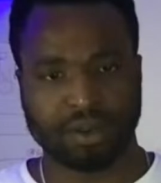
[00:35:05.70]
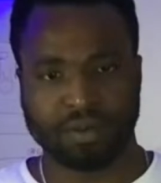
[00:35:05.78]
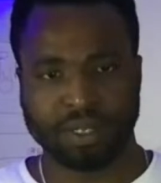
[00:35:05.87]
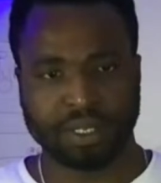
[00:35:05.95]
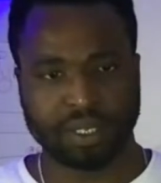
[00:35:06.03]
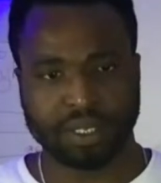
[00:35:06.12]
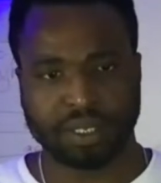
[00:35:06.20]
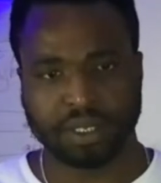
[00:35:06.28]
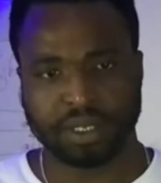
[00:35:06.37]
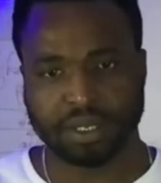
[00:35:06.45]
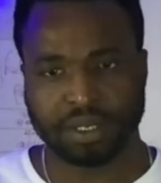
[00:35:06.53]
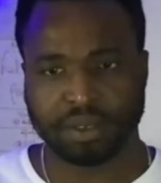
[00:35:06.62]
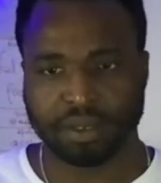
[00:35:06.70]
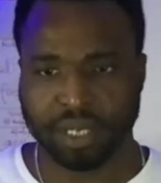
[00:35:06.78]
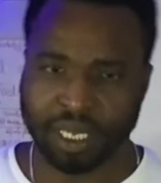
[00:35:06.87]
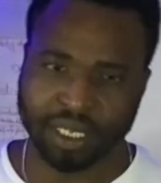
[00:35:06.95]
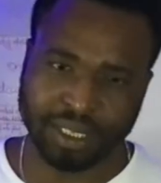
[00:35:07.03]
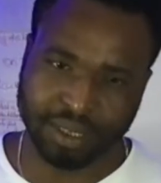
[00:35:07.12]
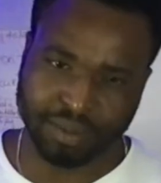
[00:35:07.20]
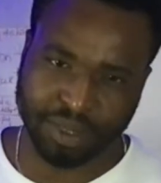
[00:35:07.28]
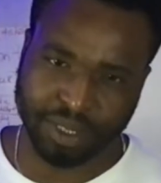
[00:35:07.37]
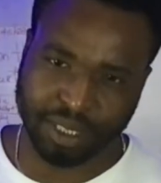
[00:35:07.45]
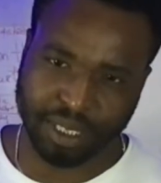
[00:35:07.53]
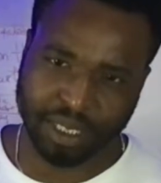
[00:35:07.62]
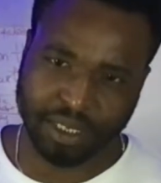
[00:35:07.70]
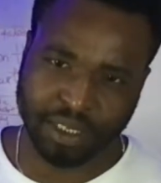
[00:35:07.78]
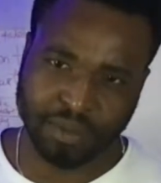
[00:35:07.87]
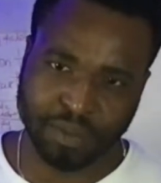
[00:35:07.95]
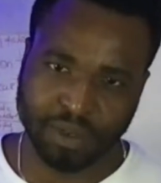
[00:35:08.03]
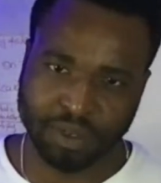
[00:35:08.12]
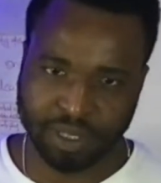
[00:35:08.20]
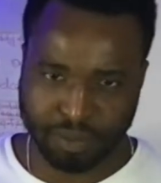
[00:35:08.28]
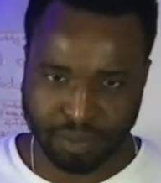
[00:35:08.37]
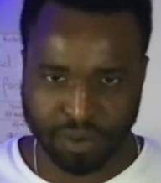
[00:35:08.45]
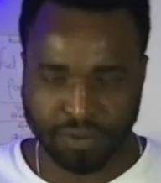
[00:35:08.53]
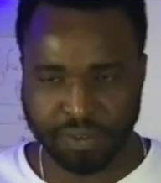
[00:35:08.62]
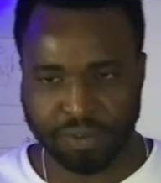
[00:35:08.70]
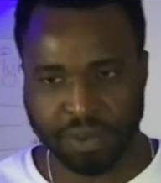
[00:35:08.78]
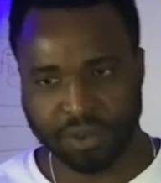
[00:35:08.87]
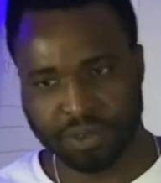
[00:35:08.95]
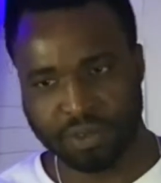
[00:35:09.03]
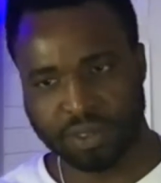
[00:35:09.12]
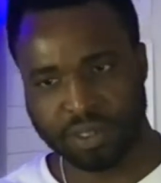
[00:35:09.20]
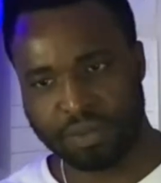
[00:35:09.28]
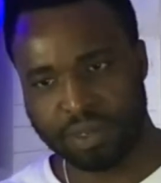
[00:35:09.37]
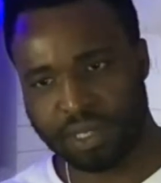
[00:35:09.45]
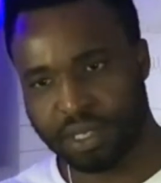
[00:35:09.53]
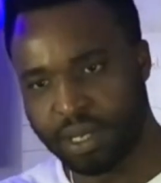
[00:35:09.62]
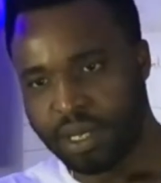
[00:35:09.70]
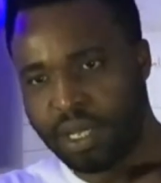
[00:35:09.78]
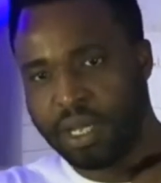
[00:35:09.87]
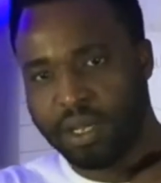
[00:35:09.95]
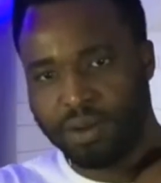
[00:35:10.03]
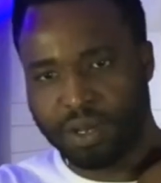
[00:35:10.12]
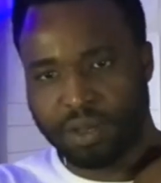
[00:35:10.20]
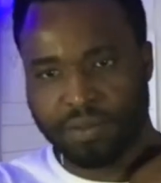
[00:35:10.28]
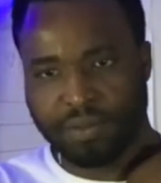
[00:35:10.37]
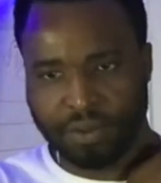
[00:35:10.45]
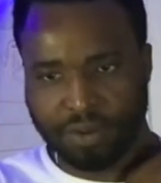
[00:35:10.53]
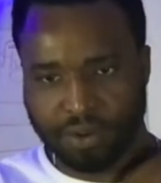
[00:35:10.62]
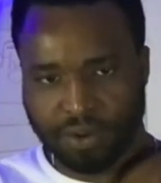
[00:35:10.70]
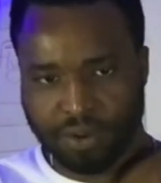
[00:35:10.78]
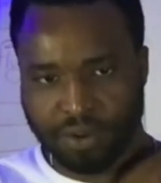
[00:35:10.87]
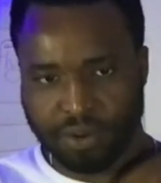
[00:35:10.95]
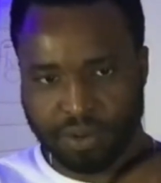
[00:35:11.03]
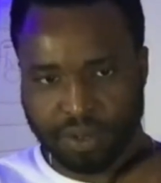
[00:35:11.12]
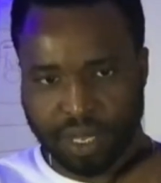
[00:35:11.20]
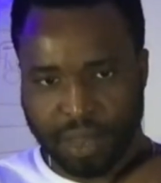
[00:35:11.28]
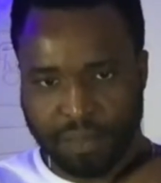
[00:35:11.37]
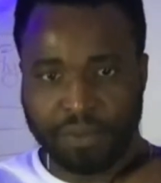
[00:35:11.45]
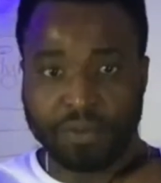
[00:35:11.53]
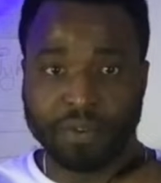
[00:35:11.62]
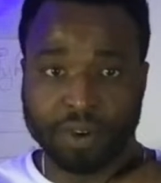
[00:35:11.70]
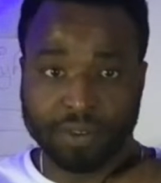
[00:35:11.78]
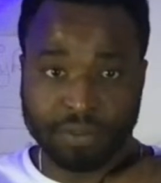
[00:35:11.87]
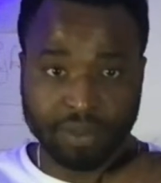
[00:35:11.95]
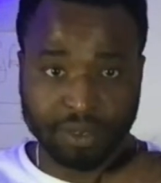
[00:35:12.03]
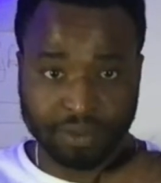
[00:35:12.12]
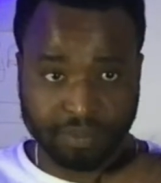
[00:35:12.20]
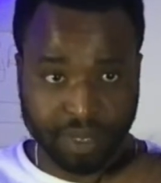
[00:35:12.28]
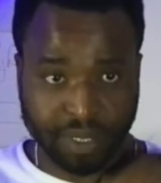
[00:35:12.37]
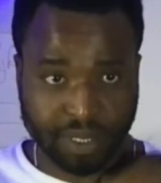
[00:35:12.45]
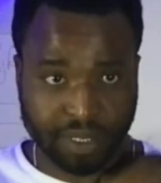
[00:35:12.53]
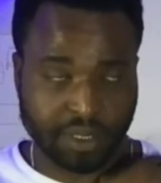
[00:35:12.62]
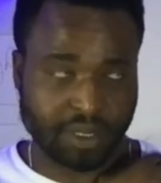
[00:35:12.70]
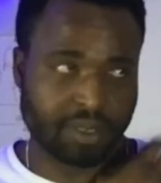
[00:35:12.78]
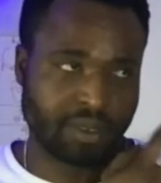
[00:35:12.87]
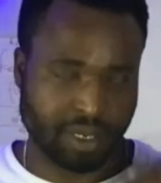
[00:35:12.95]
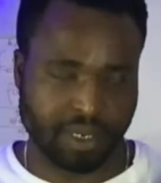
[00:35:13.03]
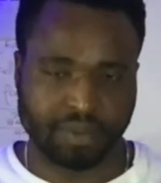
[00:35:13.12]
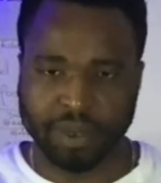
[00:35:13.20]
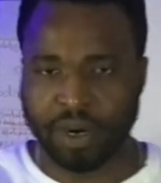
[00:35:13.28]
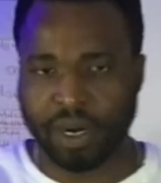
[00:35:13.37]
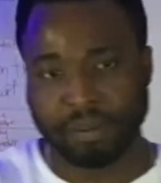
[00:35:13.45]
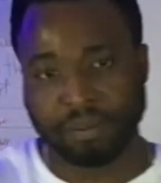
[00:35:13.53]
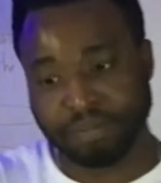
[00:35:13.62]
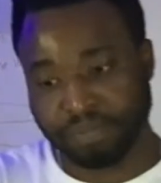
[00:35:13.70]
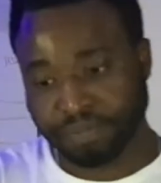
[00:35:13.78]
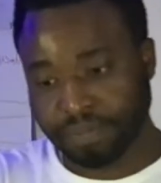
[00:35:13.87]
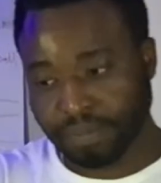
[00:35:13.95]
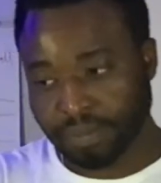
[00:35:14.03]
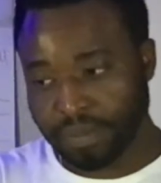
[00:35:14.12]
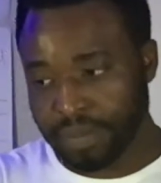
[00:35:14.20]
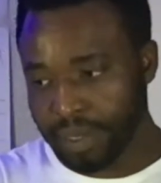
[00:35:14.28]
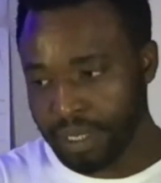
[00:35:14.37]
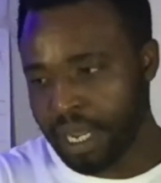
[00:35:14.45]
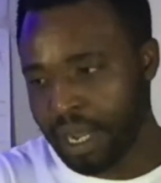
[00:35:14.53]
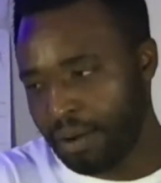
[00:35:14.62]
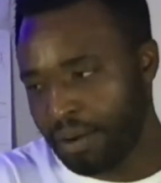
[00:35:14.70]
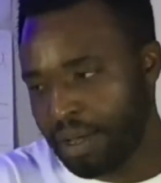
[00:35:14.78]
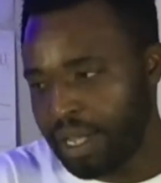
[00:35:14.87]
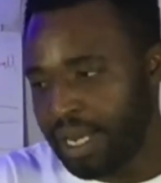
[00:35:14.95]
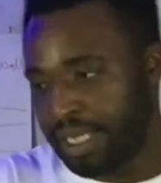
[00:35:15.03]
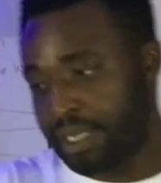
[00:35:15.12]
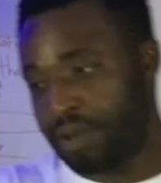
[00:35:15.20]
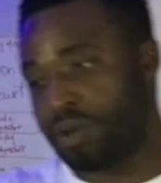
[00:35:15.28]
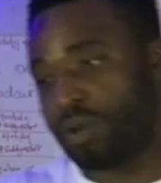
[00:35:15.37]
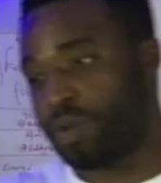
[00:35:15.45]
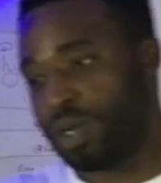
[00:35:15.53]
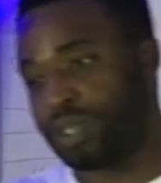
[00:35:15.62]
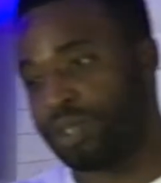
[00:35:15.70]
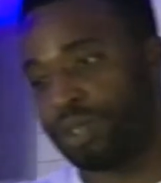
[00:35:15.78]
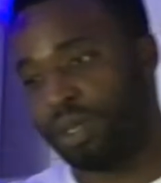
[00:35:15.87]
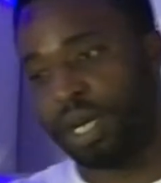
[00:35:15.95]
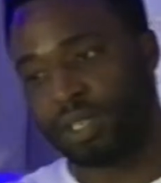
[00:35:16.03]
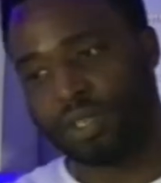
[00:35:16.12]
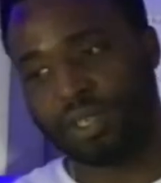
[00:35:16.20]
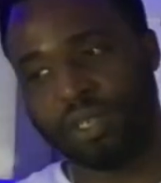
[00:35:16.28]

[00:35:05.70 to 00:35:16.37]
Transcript: or Mrs. I guess it's a Mr. at this point. It's a male, female. So it's a Mr. looking for approval from the Miss. All right. Now, that's a good question. You've